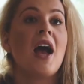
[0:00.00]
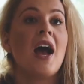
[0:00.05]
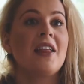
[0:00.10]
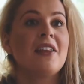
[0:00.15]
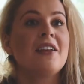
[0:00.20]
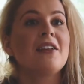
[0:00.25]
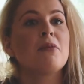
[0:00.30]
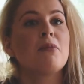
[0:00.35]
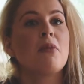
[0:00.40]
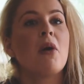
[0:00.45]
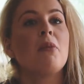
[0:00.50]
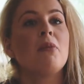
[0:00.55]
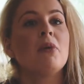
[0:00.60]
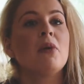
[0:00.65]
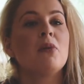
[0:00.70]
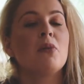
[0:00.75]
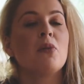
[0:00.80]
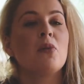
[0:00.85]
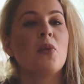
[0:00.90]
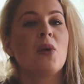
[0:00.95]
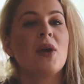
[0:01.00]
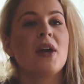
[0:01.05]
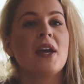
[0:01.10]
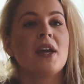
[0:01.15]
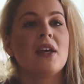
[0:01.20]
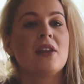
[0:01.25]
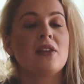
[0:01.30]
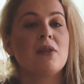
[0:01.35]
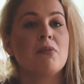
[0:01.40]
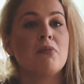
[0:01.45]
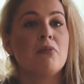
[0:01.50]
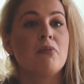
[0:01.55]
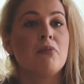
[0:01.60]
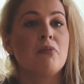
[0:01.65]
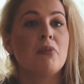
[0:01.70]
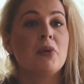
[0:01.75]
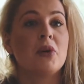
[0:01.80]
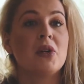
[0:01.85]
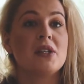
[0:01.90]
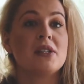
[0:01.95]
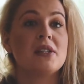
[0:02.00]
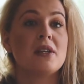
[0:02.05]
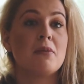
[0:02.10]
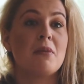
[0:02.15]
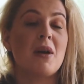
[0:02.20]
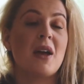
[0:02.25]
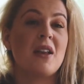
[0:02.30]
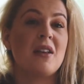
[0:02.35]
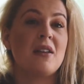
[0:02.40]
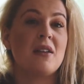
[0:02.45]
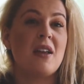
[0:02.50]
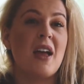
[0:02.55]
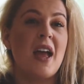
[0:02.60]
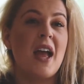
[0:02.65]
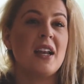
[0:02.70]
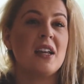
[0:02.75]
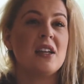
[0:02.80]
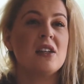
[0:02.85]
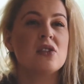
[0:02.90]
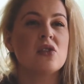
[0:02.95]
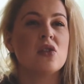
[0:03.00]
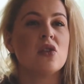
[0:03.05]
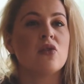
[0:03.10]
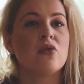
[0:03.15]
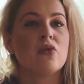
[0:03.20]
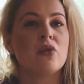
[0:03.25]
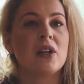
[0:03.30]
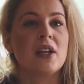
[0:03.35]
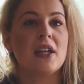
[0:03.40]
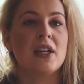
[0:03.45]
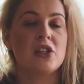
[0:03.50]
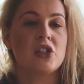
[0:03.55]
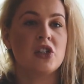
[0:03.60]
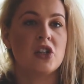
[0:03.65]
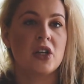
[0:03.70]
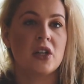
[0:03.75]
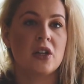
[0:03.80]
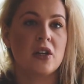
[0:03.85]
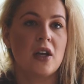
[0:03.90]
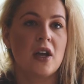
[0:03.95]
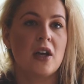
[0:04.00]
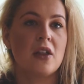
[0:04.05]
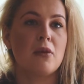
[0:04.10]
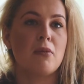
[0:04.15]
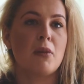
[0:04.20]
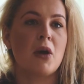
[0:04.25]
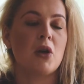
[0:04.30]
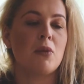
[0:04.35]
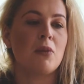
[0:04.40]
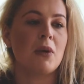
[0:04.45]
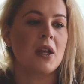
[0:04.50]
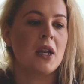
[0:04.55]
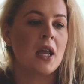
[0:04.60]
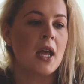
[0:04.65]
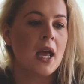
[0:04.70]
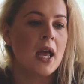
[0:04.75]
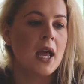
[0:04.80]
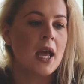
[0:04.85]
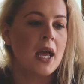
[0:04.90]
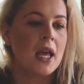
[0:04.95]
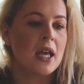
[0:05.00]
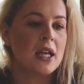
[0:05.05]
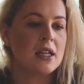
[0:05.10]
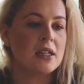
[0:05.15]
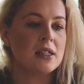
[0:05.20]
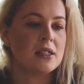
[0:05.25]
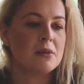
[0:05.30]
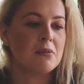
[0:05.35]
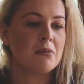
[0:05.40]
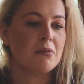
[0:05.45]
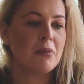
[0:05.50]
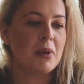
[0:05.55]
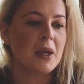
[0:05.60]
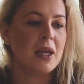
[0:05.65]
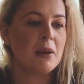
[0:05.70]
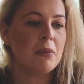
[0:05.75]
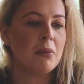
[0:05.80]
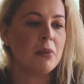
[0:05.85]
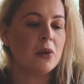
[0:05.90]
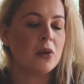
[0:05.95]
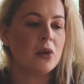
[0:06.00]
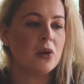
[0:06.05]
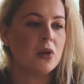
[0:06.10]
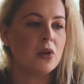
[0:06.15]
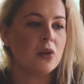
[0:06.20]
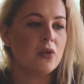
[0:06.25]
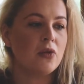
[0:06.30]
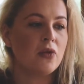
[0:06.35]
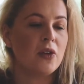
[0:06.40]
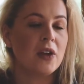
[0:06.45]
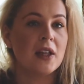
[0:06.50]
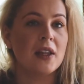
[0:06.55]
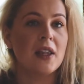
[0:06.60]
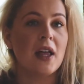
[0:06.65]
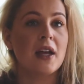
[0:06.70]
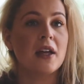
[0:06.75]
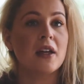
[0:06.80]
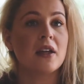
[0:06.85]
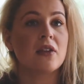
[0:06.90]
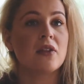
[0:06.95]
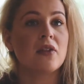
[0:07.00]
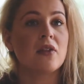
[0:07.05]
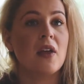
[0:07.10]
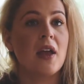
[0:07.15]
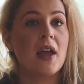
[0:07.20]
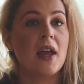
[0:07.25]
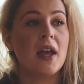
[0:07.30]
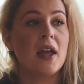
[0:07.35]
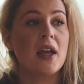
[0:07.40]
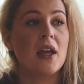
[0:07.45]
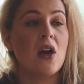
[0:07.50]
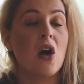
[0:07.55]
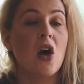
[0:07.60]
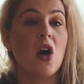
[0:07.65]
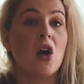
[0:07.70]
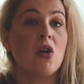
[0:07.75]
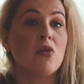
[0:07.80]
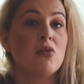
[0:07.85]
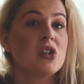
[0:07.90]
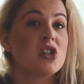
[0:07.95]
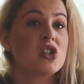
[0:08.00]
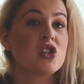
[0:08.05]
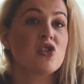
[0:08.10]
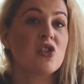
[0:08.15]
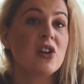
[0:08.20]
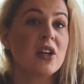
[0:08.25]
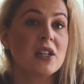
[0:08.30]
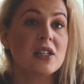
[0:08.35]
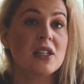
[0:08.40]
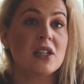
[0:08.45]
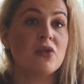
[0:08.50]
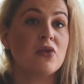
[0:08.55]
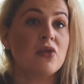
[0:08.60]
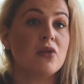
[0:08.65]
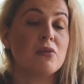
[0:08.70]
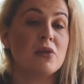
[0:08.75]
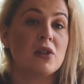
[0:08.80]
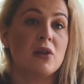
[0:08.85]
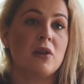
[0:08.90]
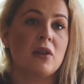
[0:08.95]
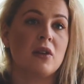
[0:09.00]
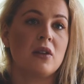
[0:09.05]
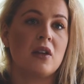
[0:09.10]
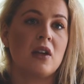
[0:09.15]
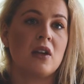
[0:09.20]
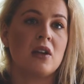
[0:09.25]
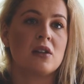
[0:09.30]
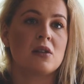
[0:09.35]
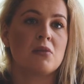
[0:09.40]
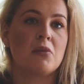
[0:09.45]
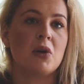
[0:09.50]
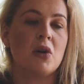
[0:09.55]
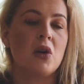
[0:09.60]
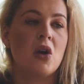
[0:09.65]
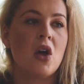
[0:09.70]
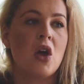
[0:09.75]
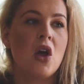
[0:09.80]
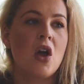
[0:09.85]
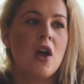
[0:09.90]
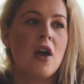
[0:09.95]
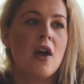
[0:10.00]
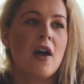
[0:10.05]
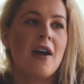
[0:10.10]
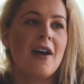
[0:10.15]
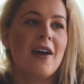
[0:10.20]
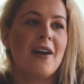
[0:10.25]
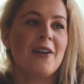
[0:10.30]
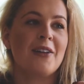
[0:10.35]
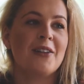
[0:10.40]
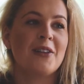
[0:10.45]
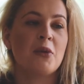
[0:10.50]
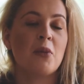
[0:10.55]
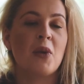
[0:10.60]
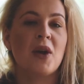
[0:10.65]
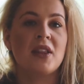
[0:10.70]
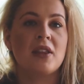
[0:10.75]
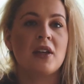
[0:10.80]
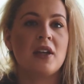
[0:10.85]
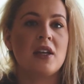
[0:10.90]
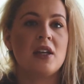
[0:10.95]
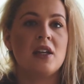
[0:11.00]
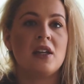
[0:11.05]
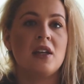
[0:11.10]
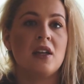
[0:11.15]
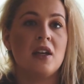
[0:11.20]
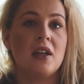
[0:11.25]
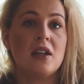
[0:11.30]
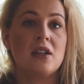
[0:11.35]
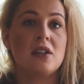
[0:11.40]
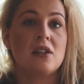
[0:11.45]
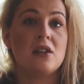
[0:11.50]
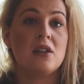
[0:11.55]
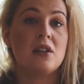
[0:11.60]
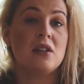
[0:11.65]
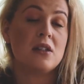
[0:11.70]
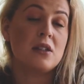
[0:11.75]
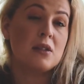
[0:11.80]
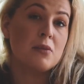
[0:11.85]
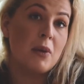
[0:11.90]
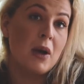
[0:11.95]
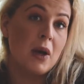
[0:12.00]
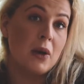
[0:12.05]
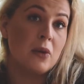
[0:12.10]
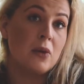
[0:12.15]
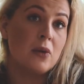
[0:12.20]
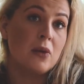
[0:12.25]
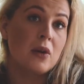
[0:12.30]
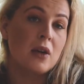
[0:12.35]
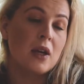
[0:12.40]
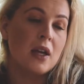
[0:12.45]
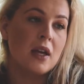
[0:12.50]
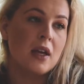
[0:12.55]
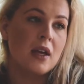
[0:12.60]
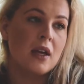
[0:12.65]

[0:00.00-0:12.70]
I think the problem with Buddhism and any sort of religion at the moment is people feel like they are restricted from doing things, but uh, the way that he, he spoke,